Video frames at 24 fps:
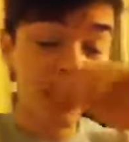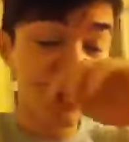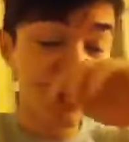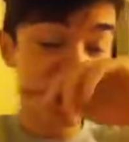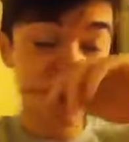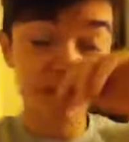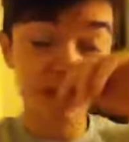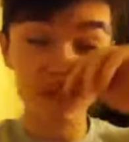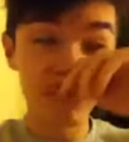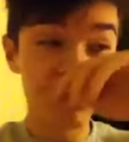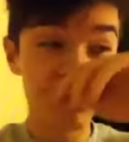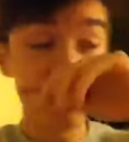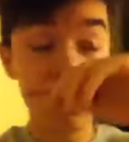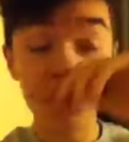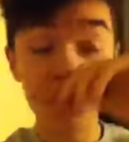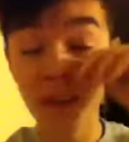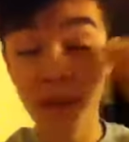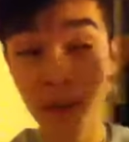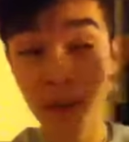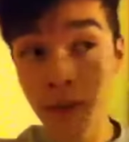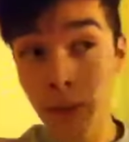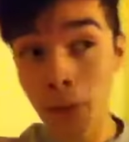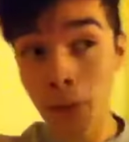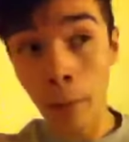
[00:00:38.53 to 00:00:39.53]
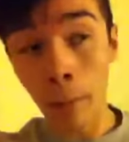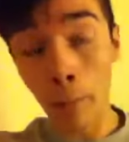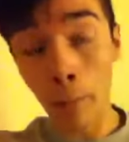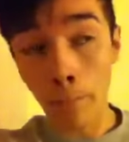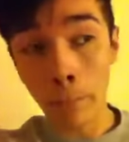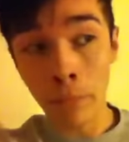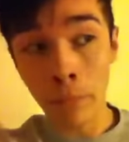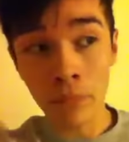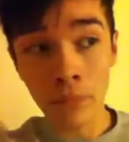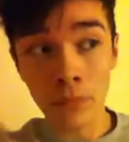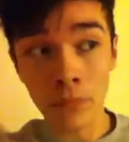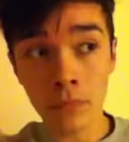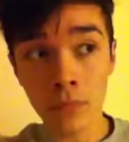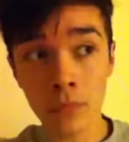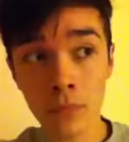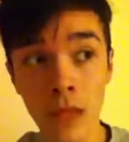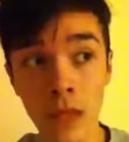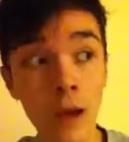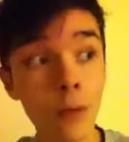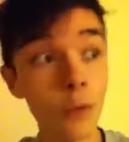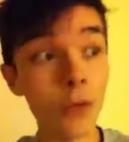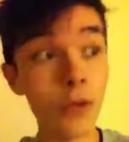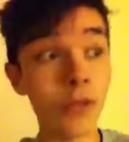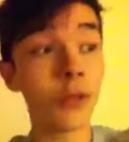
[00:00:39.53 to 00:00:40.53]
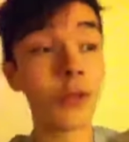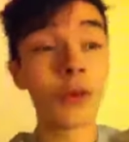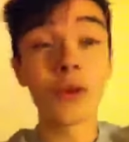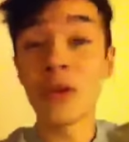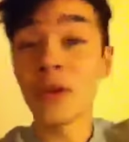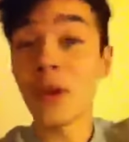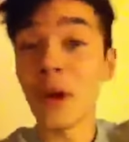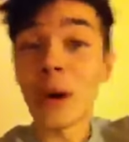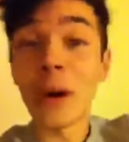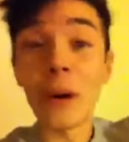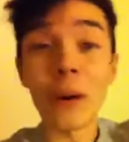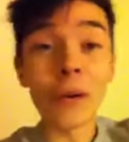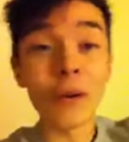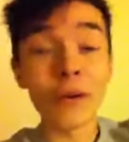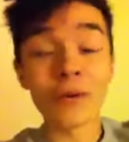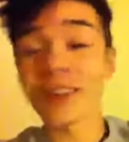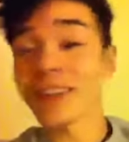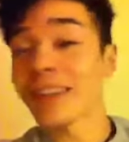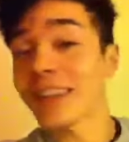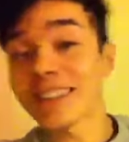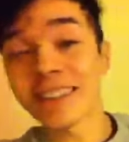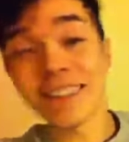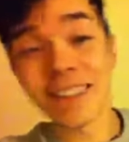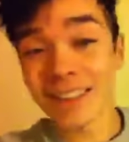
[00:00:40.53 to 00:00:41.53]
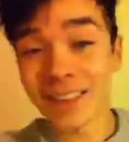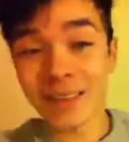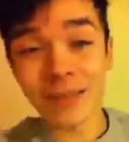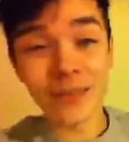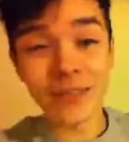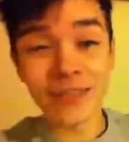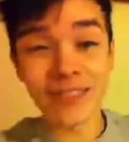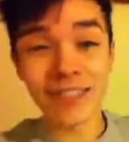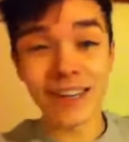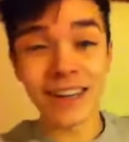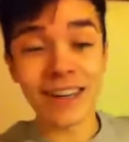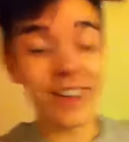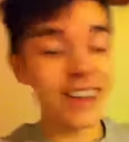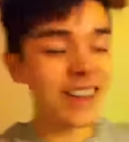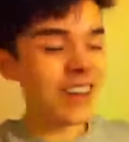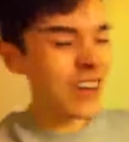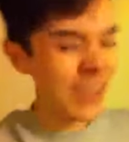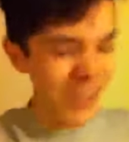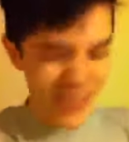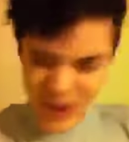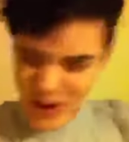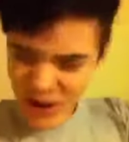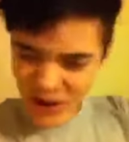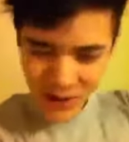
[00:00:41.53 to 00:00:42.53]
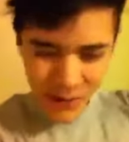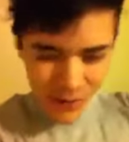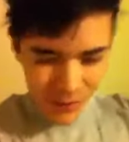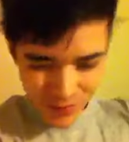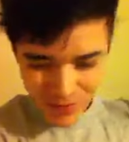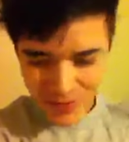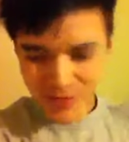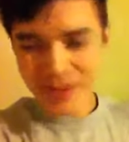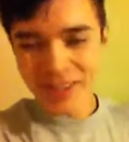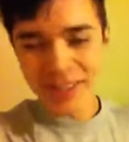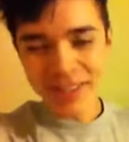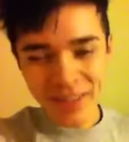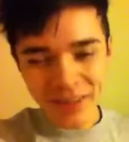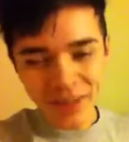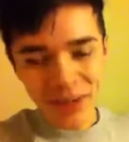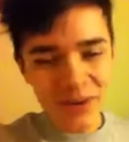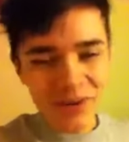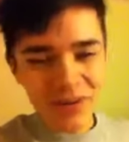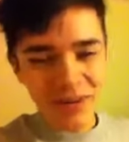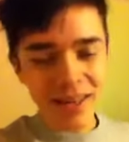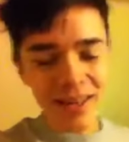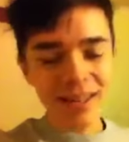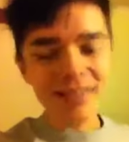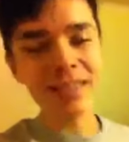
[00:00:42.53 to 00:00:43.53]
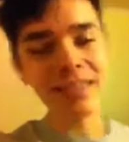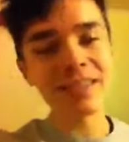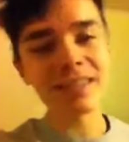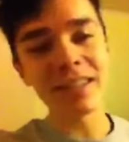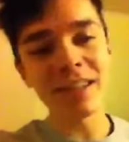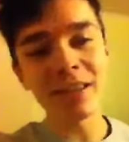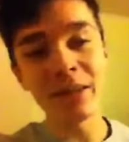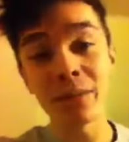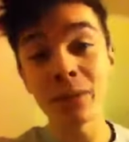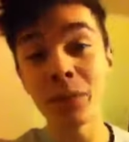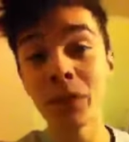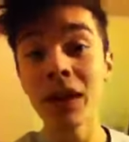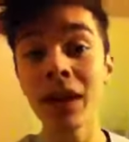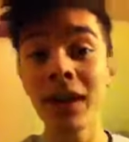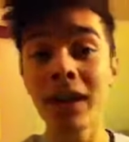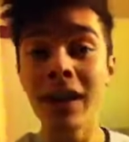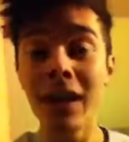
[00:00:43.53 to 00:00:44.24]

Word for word: And I, pretty much, that went through the whole relationship with Sarah, though. Pretty much the whole relationship.